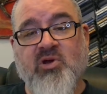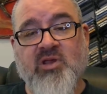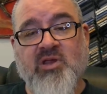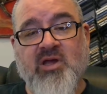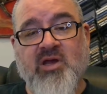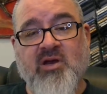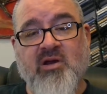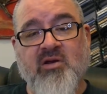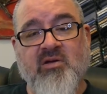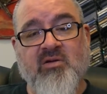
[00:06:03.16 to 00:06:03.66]
in
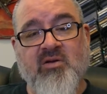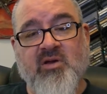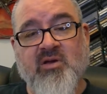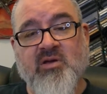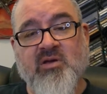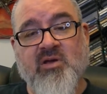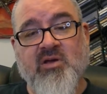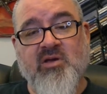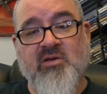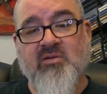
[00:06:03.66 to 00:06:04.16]
there
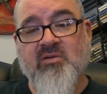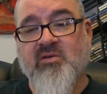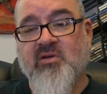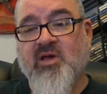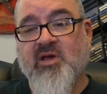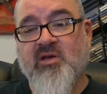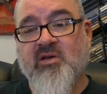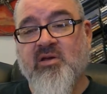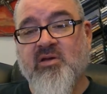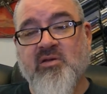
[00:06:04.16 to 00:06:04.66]

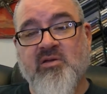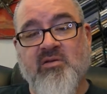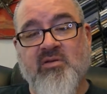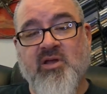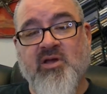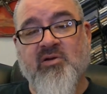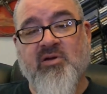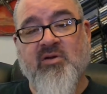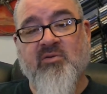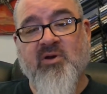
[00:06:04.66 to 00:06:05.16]
and
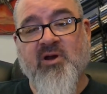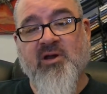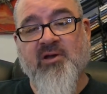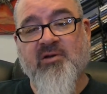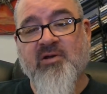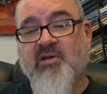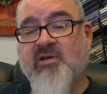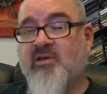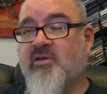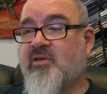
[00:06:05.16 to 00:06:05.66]

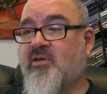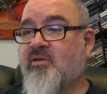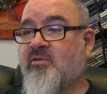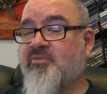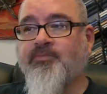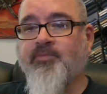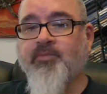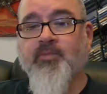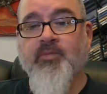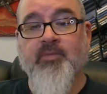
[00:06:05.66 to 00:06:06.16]
around,
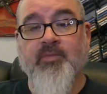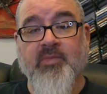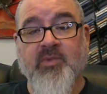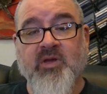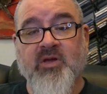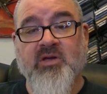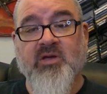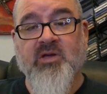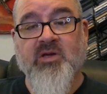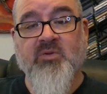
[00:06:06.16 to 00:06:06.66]

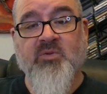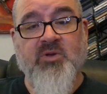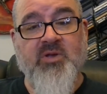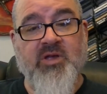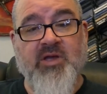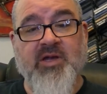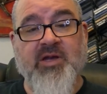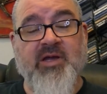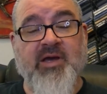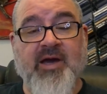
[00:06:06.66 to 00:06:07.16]
well
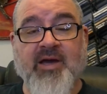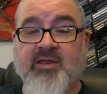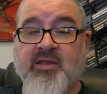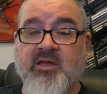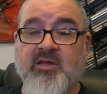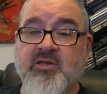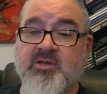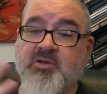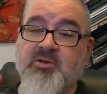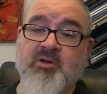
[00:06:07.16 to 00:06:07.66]
then I think
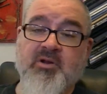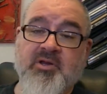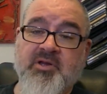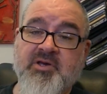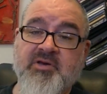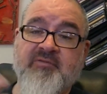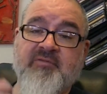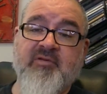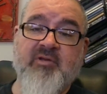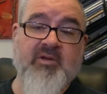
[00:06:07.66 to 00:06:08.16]
that you're going to
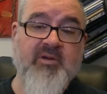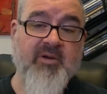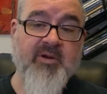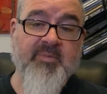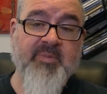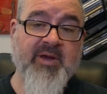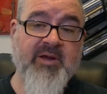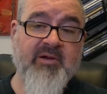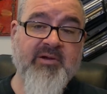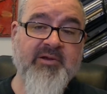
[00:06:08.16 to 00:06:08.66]
love Dark
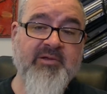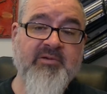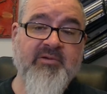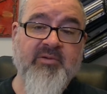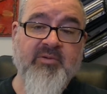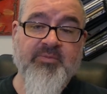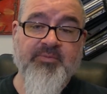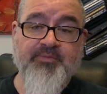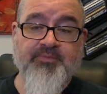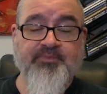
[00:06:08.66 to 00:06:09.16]
Matter too.
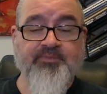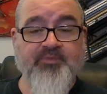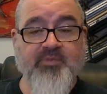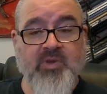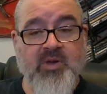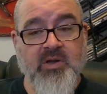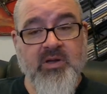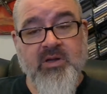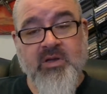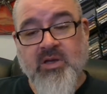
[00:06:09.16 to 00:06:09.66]

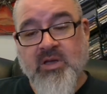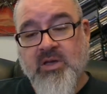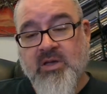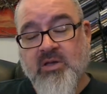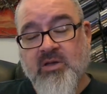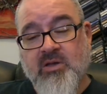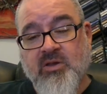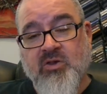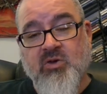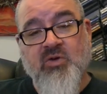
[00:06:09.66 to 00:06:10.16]

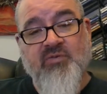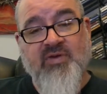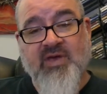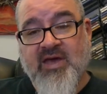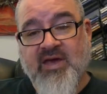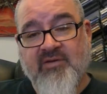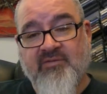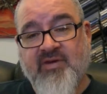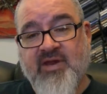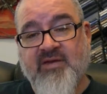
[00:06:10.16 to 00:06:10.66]
So if you
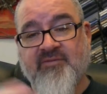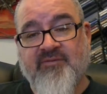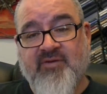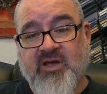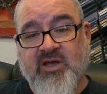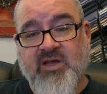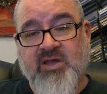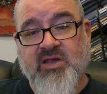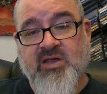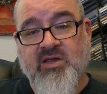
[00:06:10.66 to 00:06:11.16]
have
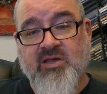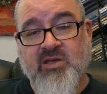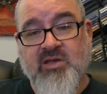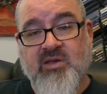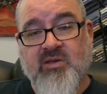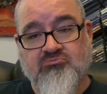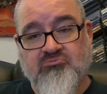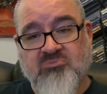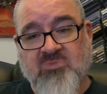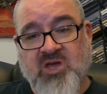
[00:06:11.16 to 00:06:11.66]
Netflix
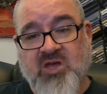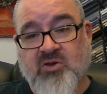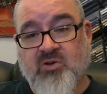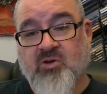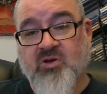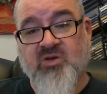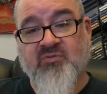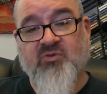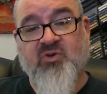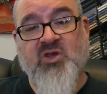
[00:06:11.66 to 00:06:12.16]
and you're
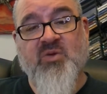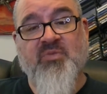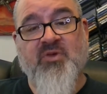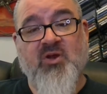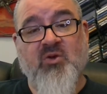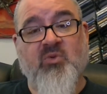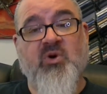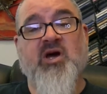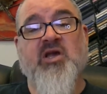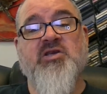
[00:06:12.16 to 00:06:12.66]
looking for something
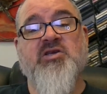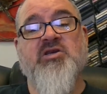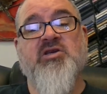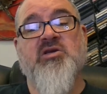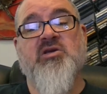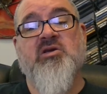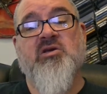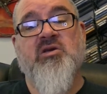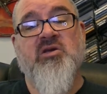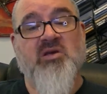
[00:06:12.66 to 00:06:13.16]
to watch
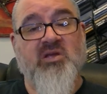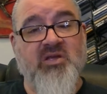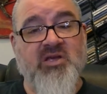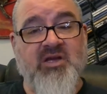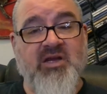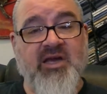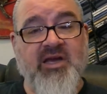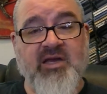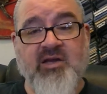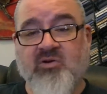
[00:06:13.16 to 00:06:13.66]

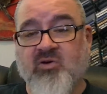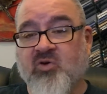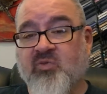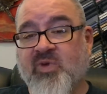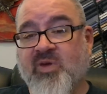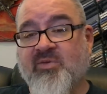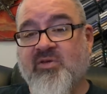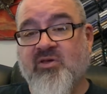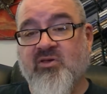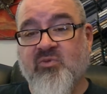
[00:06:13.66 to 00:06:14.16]
tonight or
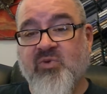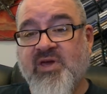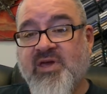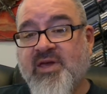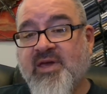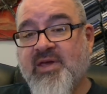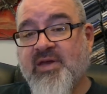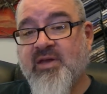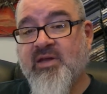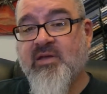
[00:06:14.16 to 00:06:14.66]
maybe this
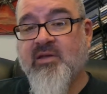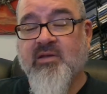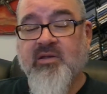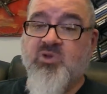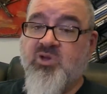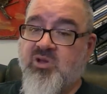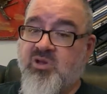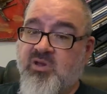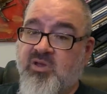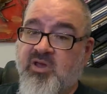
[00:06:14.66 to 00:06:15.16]
weekend,
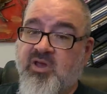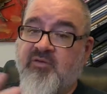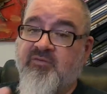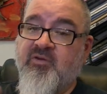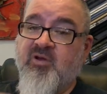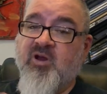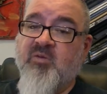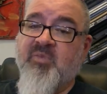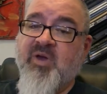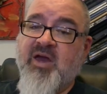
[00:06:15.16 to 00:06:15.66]
give
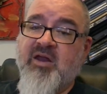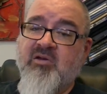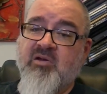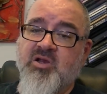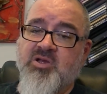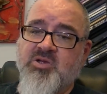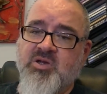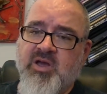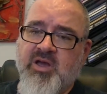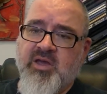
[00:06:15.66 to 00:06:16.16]
Dark Matter a
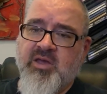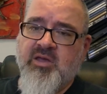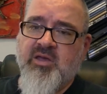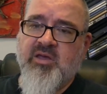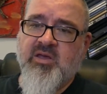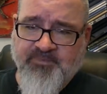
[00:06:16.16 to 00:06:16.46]
try.